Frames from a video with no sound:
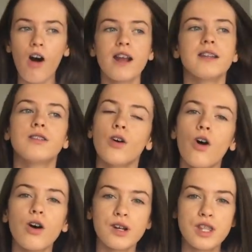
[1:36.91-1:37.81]
I did
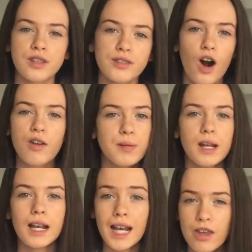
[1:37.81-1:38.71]
not originally, so I've
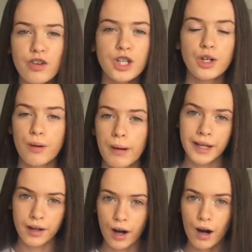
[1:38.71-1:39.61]
been literally doing
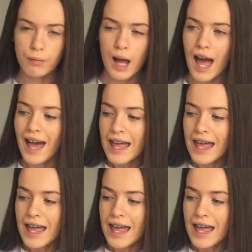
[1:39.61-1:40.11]
makeup